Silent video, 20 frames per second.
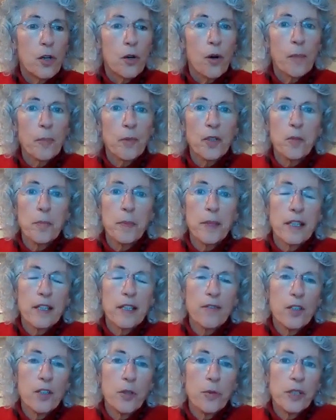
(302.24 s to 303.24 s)
So I'm going to be
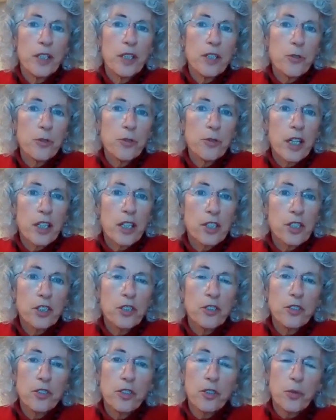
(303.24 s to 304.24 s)
giving you an
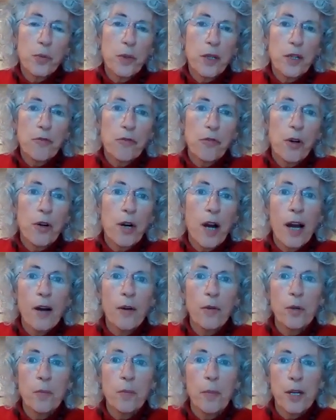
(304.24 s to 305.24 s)
introduction to
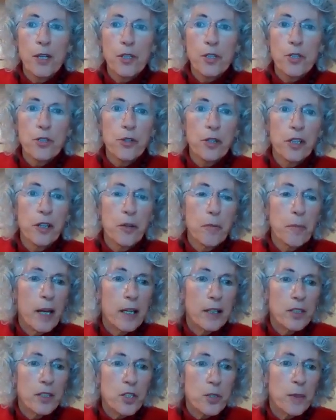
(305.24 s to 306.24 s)
24-hour posture care
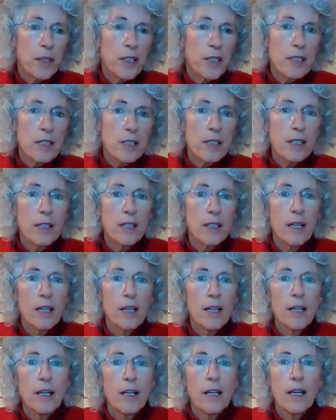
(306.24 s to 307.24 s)
management.
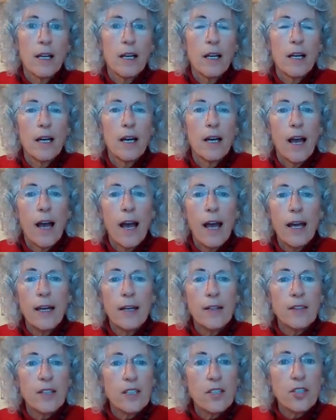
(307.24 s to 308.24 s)

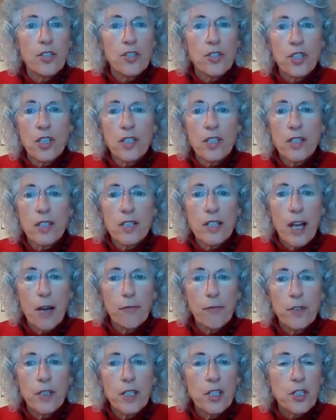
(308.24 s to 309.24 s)
And this is just a
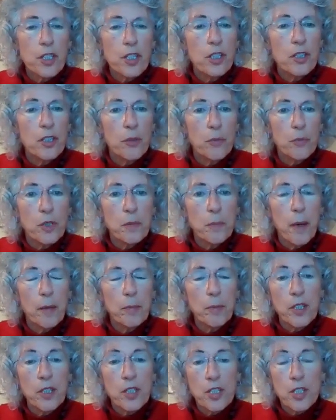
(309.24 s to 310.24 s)
definition that was
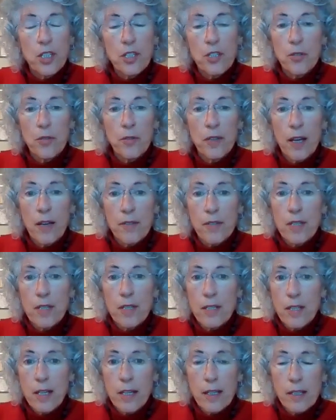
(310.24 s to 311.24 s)
published in
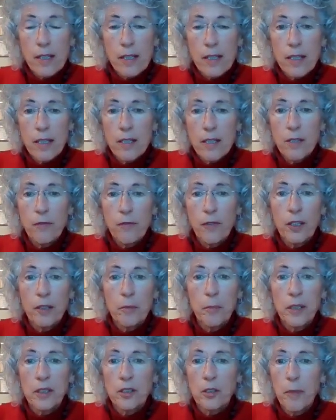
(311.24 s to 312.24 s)
2006 in
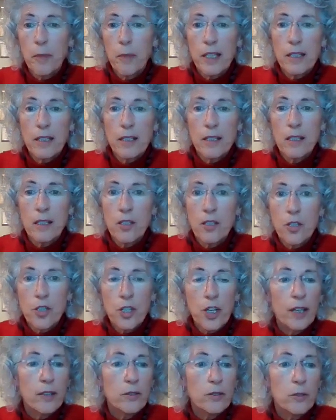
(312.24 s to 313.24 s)
Developmental Medicine and
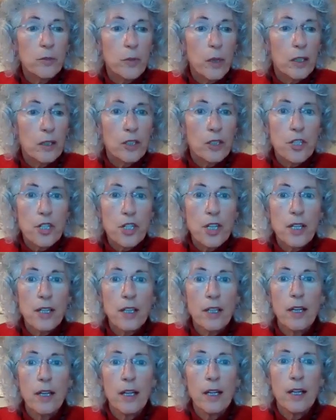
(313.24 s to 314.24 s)
Child
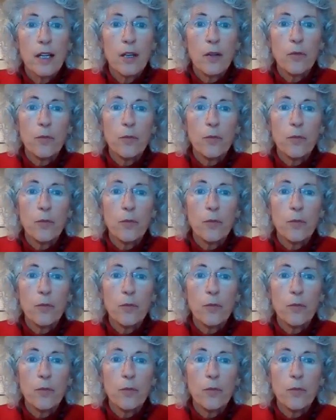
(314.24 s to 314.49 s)
Neurology.